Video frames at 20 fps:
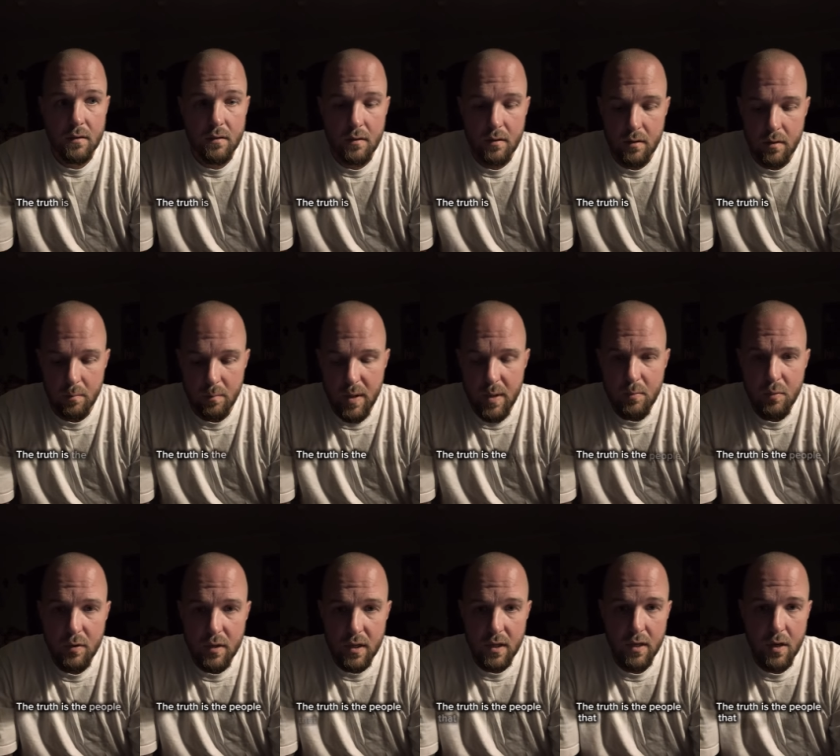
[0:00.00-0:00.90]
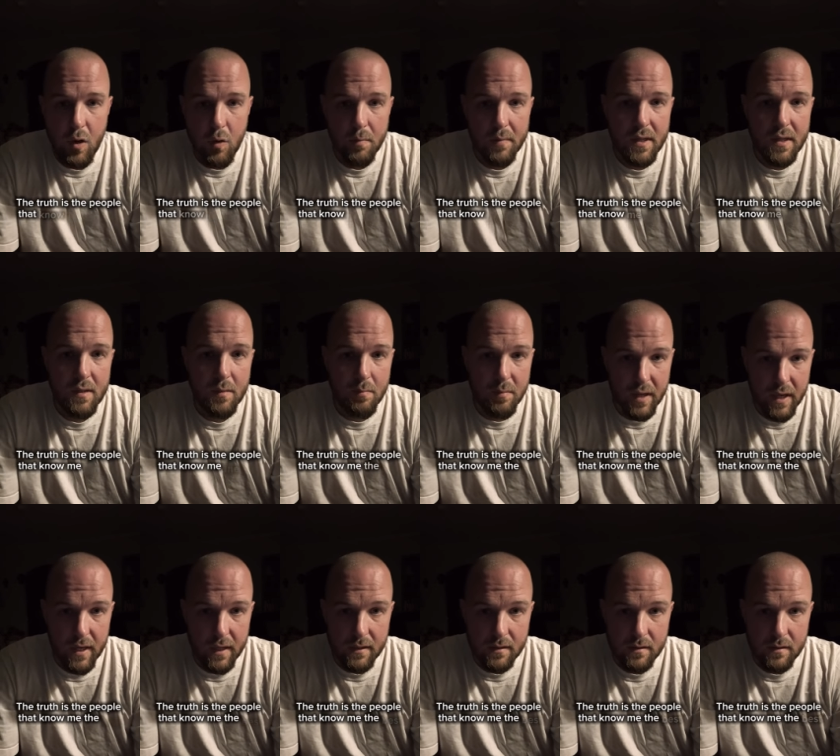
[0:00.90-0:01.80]
the people that know me the
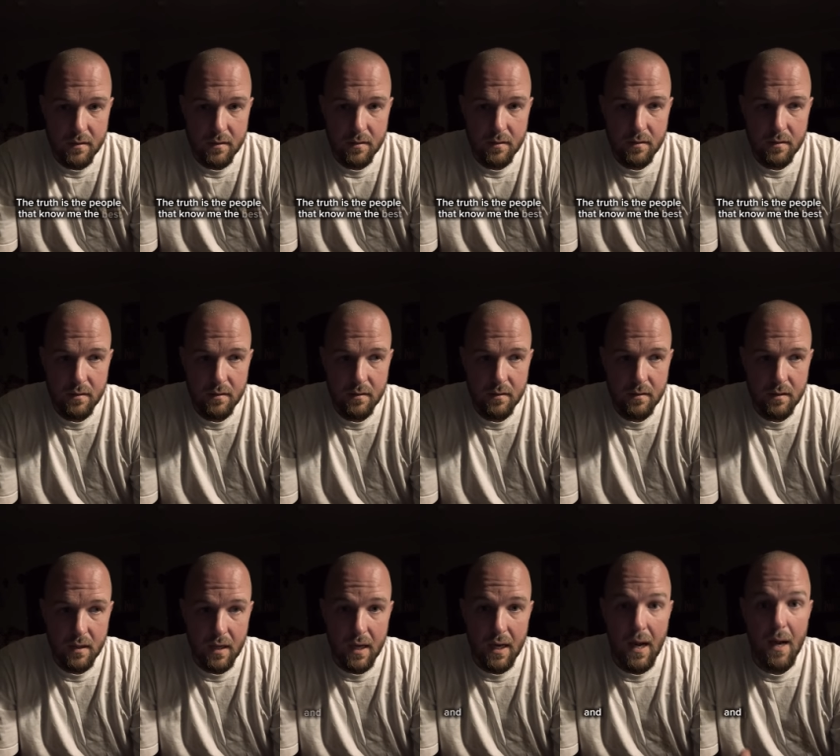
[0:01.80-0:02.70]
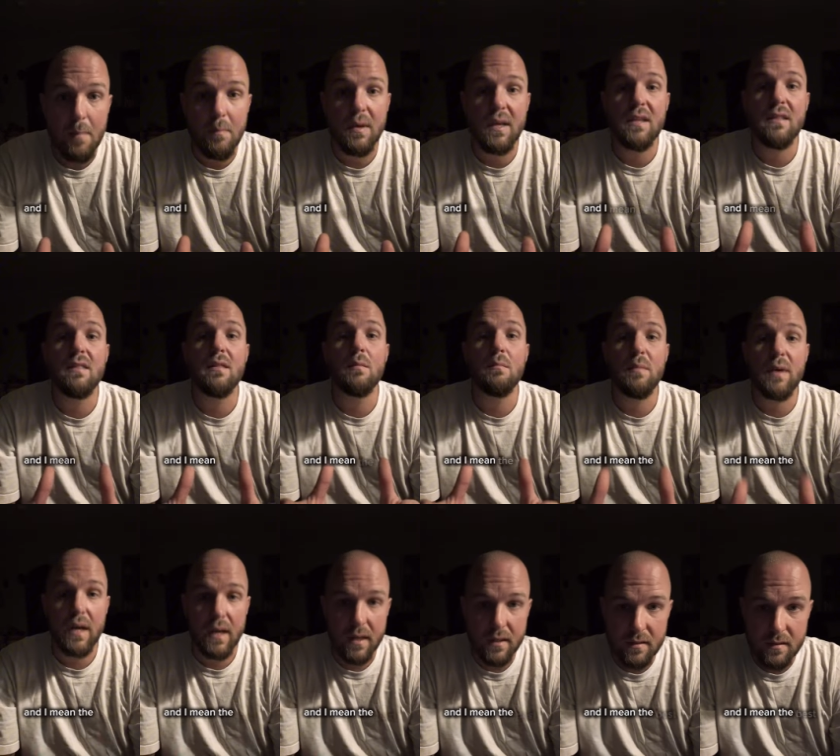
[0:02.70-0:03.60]
best, and I mean the
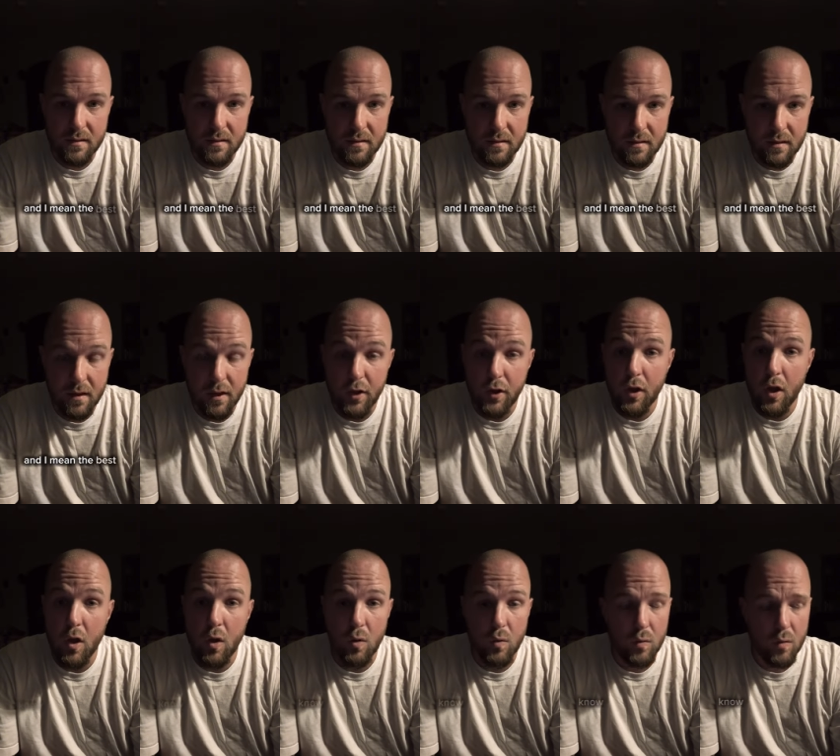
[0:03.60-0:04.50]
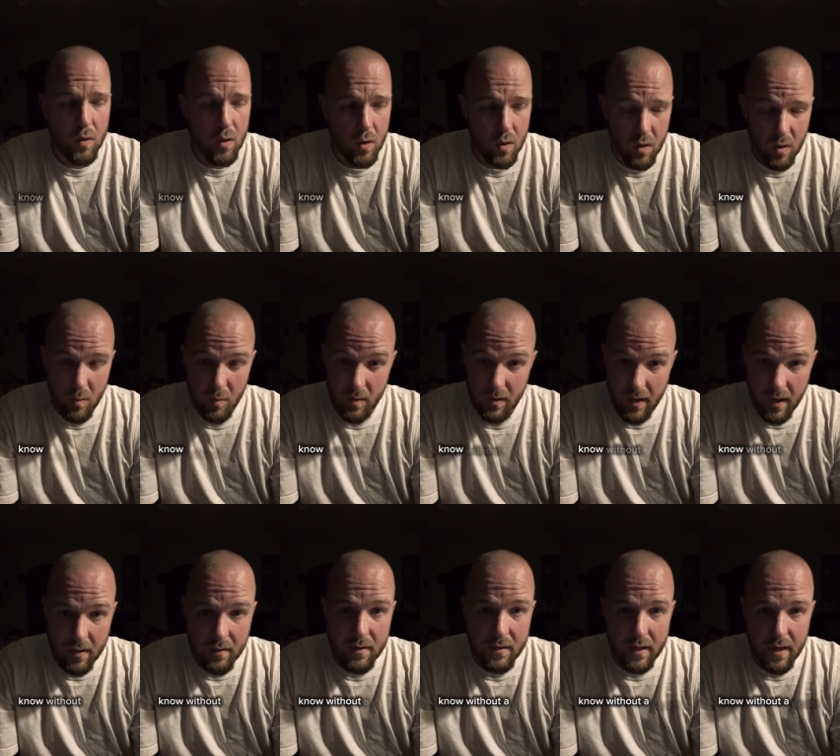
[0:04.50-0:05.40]
best, know
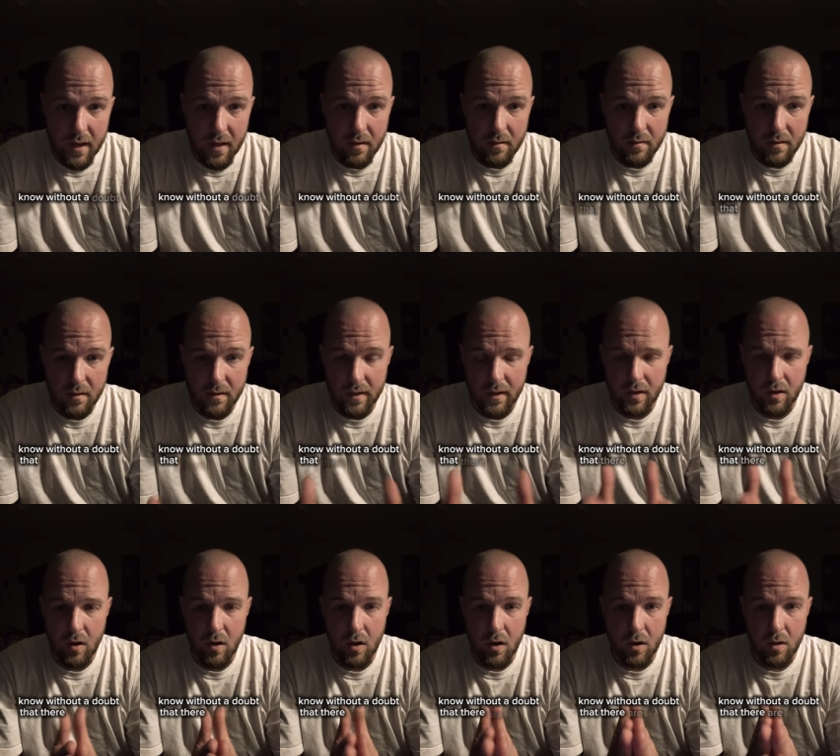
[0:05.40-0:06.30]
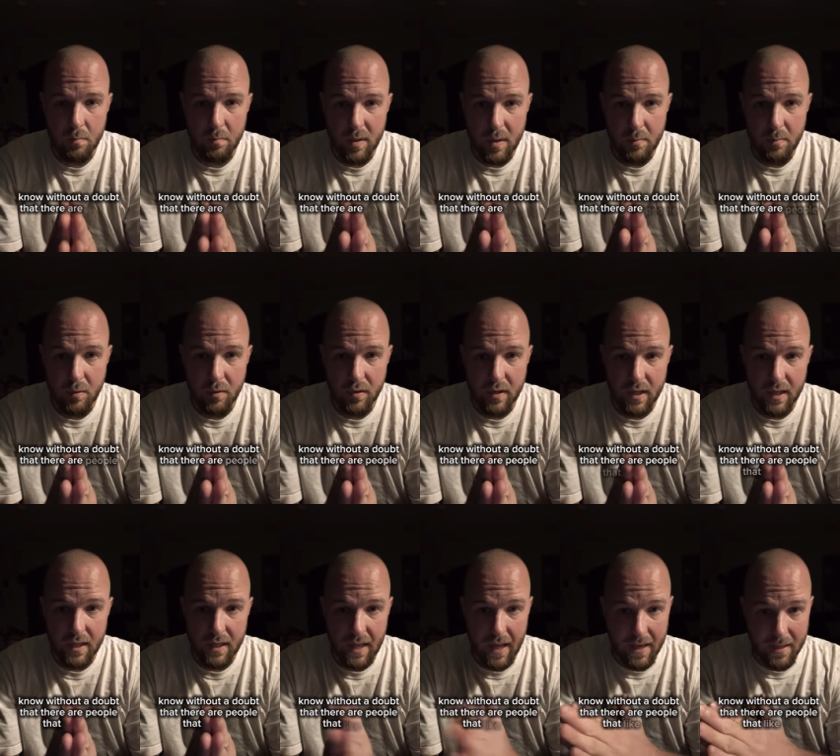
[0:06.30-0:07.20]
without a doubt that there are people
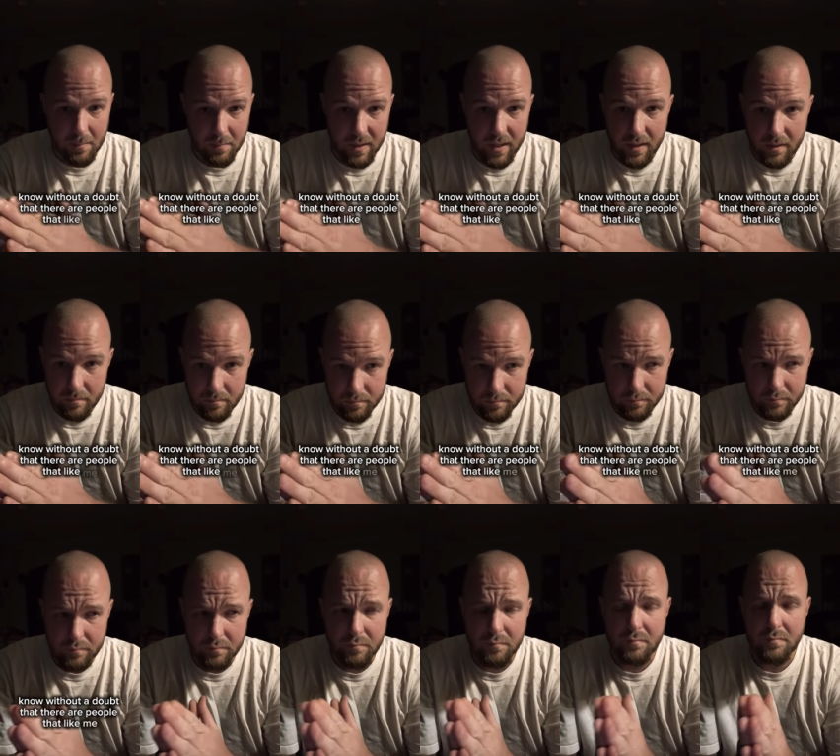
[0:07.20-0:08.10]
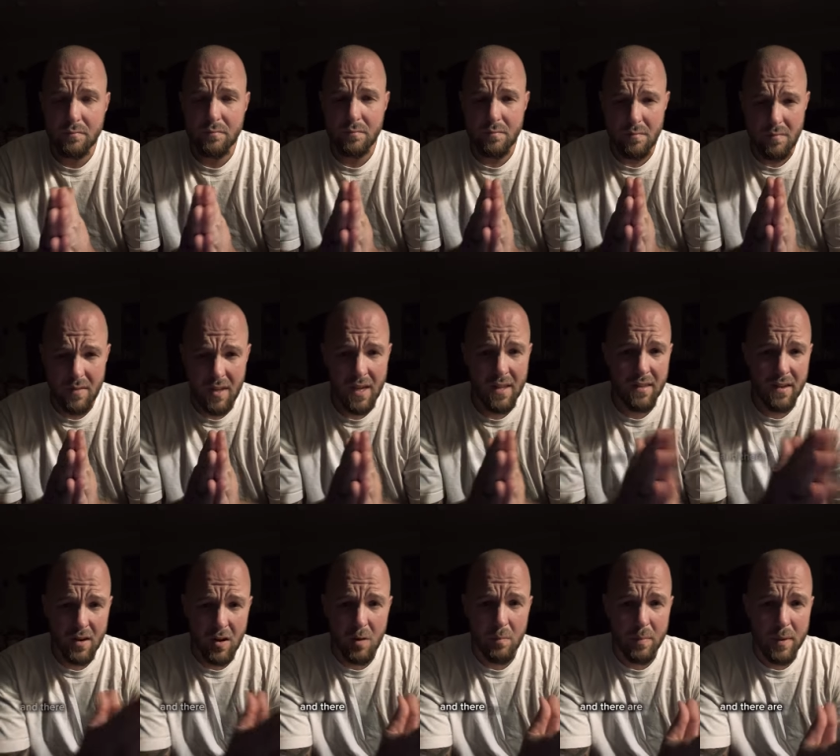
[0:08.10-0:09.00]
that like me and
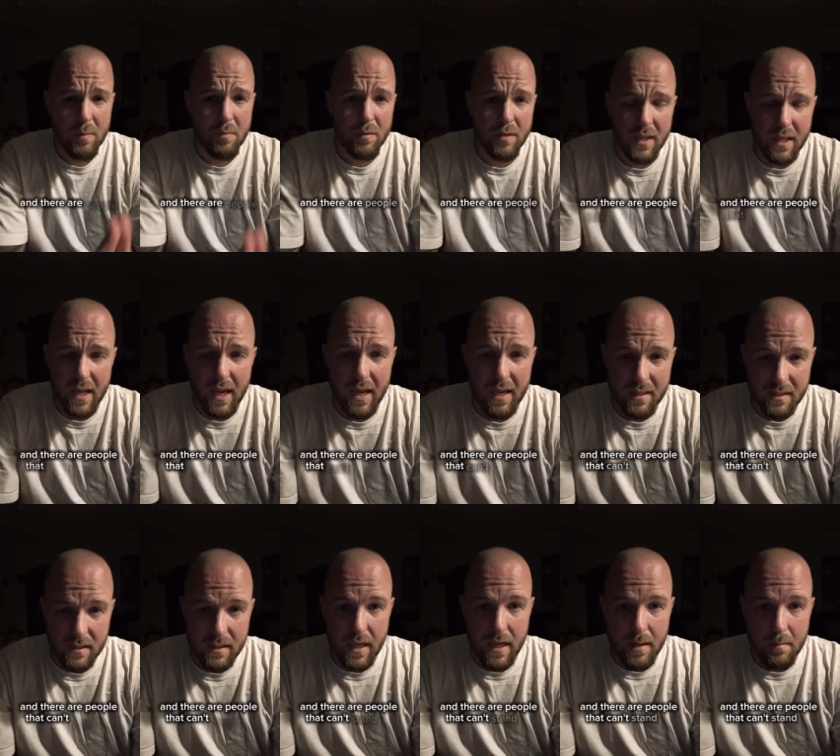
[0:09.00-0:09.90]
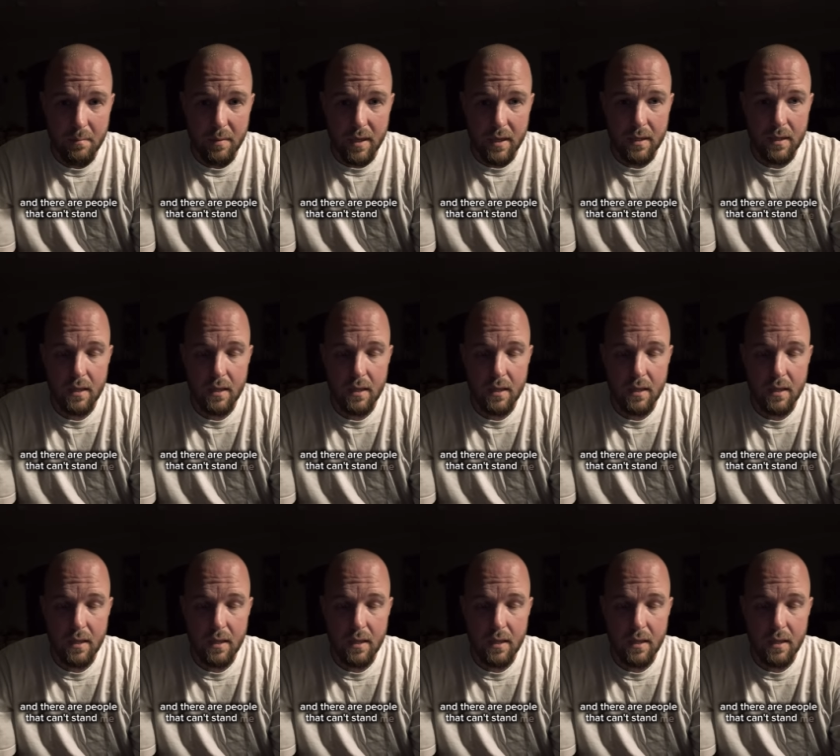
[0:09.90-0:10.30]
there are people that can't stand me.